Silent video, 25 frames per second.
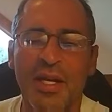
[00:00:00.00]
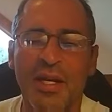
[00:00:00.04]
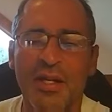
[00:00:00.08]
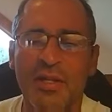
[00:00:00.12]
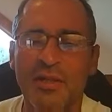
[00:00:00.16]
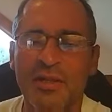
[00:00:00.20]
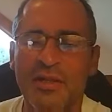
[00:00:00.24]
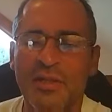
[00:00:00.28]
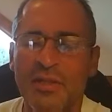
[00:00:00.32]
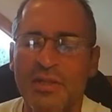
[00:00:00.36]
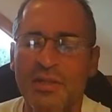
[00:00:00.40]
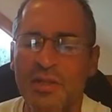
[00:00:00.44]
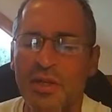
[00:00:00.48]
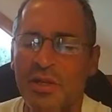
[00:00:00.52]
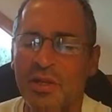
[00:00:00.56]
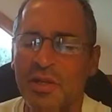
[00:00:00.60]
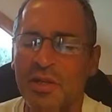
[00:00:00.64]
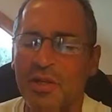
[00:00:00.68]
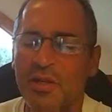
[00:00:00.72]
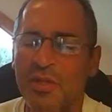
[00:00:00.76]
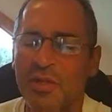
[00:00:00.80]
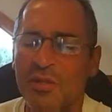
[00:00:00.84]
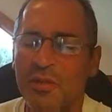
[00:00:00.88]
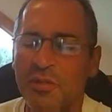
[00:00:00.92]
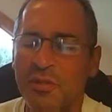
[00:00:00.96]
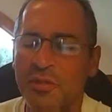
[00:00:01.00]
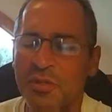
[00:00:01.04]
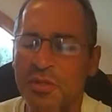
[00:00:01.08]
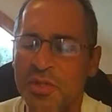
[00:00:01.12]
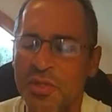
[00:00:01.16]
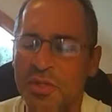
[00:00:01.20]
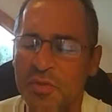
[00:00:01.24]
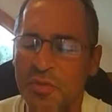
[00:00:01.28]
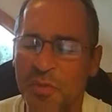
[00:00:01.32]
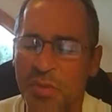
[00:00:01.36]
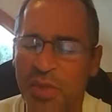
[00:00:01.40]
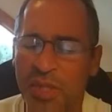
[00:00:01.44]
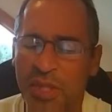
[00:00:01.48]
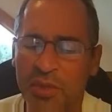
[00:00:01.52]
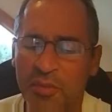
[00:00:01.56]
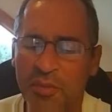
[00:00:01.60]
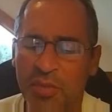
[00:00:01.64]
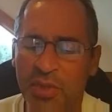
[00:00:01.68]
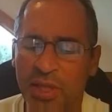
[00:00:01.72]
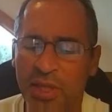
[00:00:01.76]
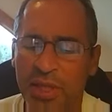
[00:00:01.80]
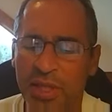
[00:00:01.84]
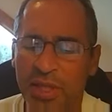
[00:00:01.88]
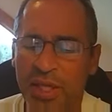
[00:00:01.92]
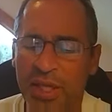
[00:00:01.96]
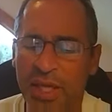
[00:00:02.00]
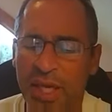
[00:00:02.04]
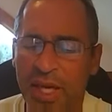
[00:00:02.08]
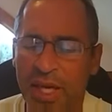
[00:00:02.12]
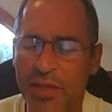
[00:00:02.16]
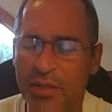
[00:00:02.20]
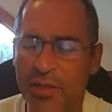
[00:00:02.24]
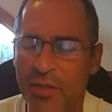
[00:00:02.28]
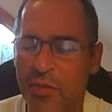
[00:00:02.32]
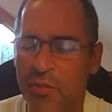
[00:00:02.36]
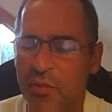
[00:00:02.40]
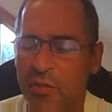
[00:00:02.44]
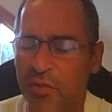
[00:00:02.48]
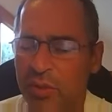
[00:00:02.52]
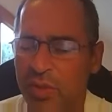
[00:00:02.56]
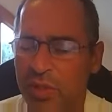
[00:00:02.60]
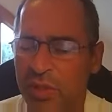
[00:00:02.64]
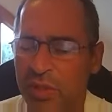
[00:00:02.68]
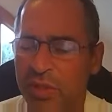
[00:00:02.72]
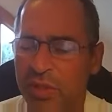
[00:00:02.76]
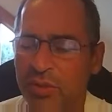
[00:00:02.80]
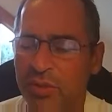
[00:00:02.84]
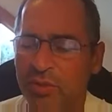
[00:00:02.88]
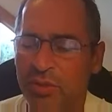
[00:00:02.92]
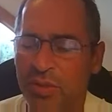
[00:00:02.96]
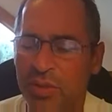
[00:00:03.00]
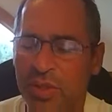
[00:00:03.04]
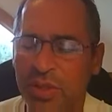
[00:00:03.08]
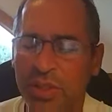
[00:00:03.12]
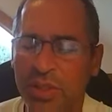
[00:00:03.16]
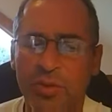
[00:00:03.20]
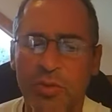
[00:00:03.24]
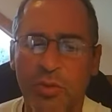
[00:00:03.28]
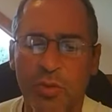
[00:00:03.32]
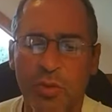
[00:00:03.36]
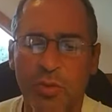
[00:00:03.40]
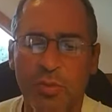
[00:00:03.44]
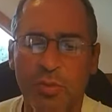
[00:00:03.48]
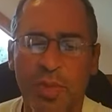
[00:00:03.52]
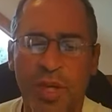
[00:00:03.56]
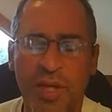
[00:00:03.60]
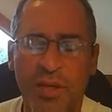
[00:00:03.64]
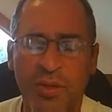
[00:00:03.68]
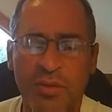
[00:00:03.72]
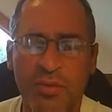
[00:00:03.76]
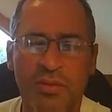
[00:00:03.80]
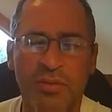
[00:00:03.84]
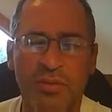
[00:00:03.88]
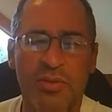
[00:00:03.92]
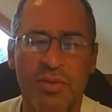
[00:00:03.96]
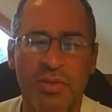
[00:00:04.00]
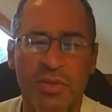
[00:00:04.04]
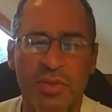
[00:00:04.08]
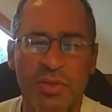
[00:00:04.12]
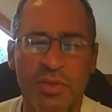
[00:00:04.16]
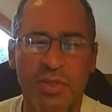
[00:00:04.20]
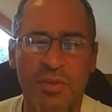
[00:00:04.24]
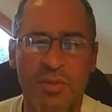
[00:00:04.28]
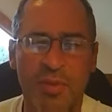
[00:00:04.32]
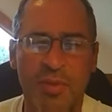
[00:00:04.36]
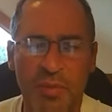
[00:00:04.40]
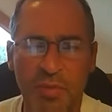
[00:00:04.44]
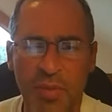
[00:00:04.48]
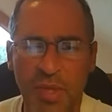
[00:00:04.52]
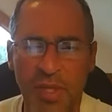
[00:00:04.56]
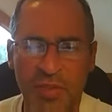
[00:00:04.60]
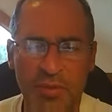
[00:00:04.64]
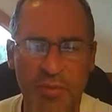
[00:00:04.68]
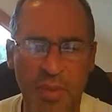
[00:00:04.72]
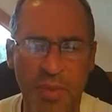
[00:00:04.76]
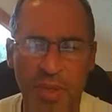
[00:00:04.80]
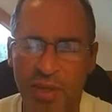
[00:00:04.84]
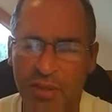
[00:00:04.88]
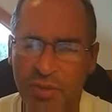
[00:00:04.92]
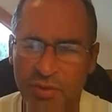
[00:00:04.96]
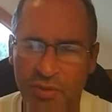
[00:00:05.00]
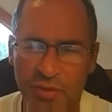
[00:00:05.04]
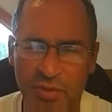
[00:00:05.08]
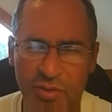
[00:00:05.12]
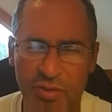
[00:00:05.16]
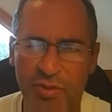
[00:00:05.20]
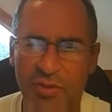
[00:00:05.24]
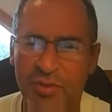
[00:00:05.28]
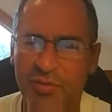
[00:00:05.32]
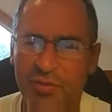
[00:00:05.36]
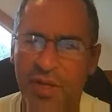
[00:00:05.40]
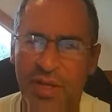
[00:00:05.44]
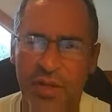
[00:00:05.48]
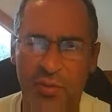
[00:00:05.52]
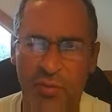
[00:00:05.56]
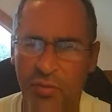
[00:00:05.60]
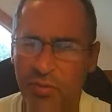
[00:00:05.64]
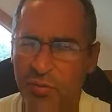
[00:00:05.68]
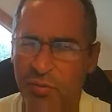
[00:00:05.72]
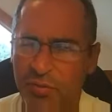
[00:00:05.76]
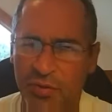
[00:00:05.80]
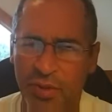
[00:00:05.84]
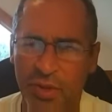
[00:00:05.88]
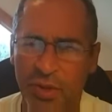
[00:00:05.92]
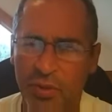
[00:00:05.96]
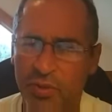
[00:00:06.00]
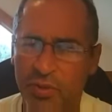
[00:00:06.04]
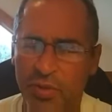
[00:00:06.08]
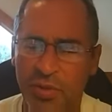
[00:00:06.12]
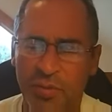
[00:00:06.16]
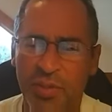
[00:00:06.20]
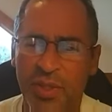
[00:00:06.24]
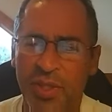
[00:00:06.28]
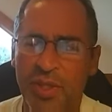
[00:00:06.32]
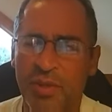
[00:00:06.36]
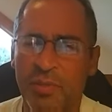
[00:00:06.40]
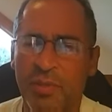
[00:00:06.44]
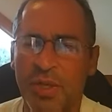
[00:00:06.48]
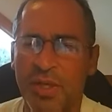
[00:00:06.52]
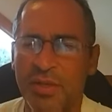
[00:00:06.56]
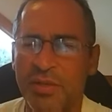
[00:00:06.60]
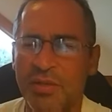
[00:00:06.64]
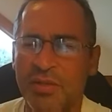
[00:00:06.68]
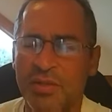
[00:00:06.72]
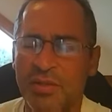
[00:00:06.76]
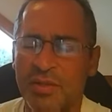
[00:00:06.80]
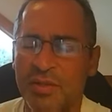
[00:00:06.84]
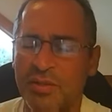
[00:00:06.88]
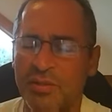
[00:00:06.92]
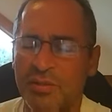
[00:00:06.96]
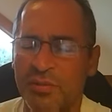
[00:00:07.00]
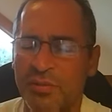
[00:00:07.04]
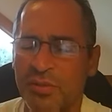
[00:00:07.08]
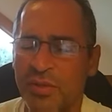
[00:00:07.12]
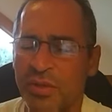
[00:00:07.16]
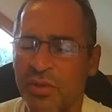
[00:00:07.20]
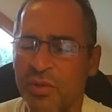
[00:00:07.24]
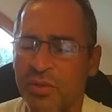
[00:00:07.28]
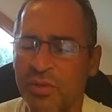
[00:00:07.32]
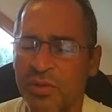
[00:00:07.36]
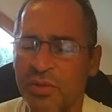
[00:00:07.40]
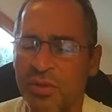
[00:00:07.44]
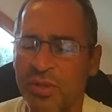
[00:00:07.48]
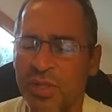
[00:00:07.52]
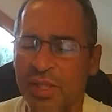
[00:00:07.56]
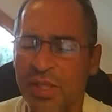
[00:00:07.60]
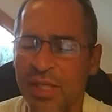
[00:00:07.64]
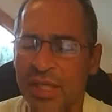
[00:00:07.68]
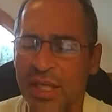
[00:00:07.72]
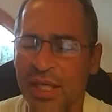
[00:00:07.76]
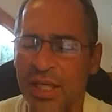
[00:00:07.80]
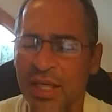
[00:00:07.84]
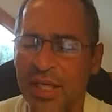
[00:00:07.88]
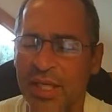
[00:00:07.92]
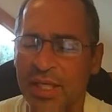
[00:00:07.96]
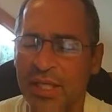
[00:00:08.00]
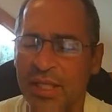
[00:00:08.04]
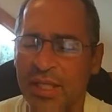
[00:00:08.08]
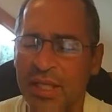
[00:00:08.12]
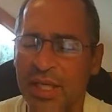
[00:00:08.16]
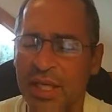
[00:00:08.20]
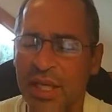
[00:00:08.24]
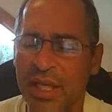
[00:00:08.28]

So Speedplay has some really, really cool pedals. Some of the best pedals you're going to find with float. The best float you're going to get.